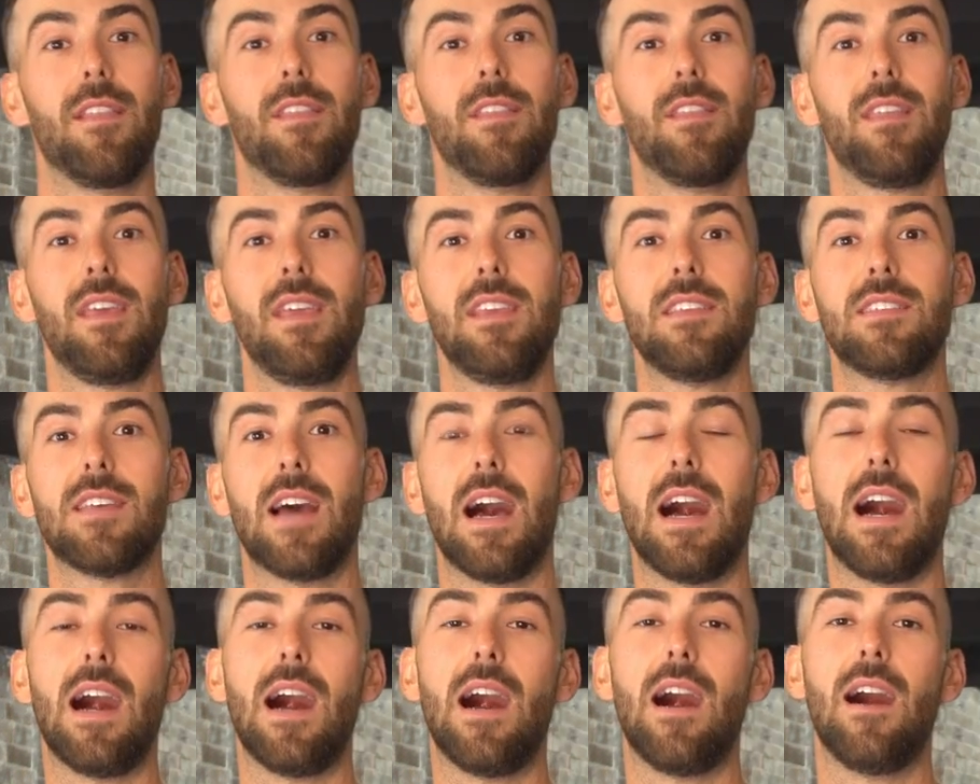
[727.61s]
These
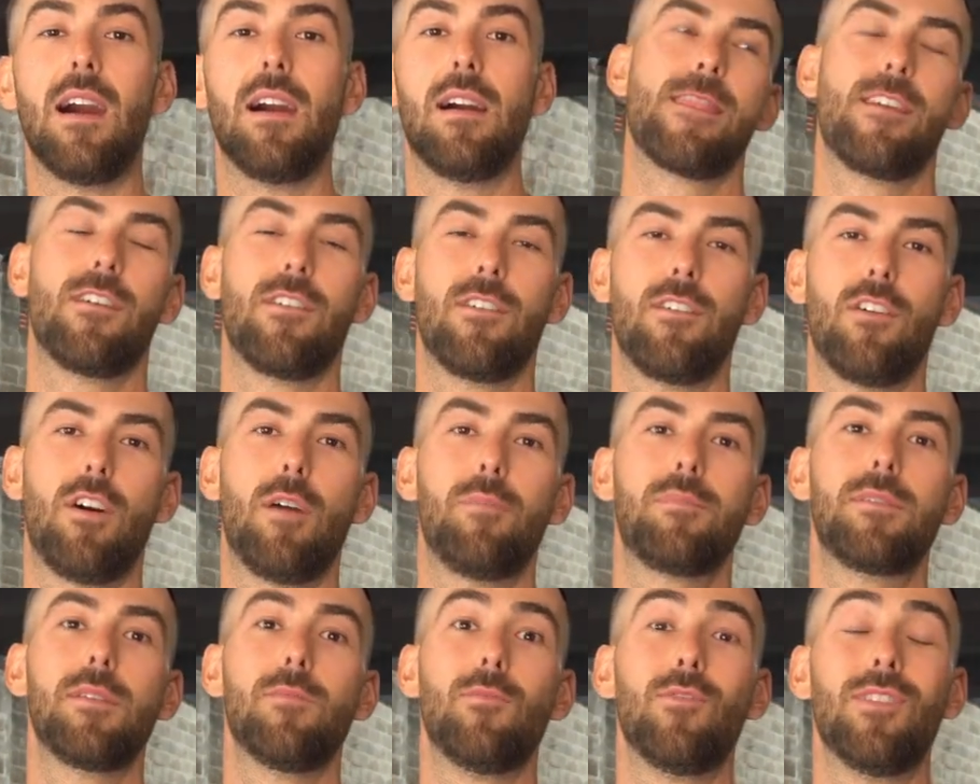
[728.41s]
are
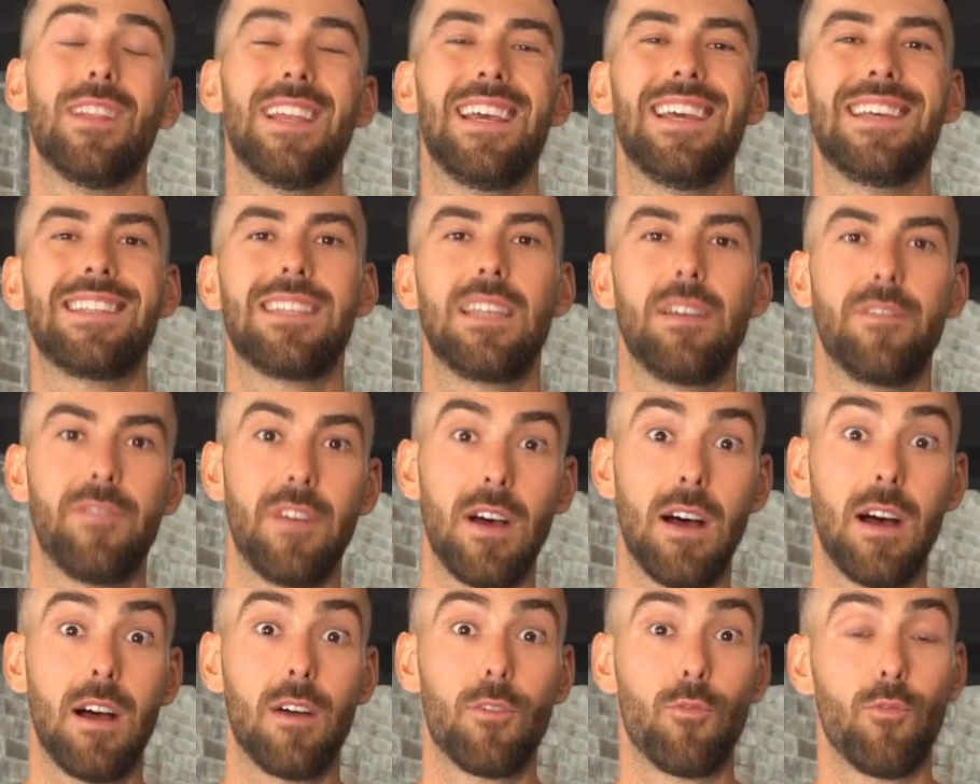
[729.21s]
optimal
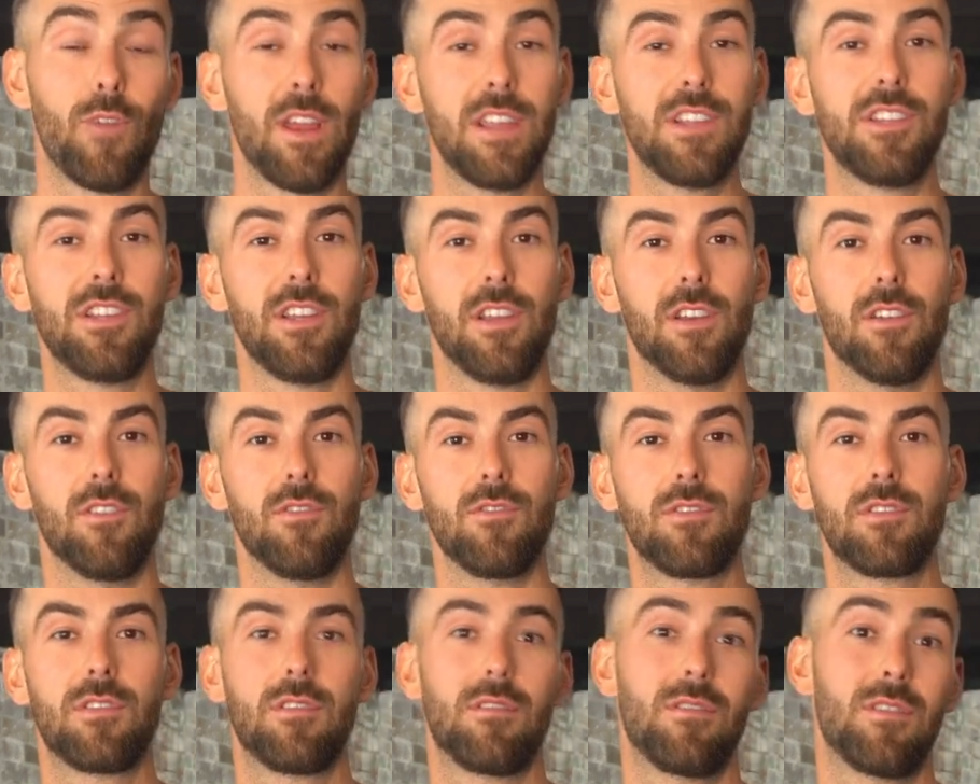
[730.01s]
SFR ratios,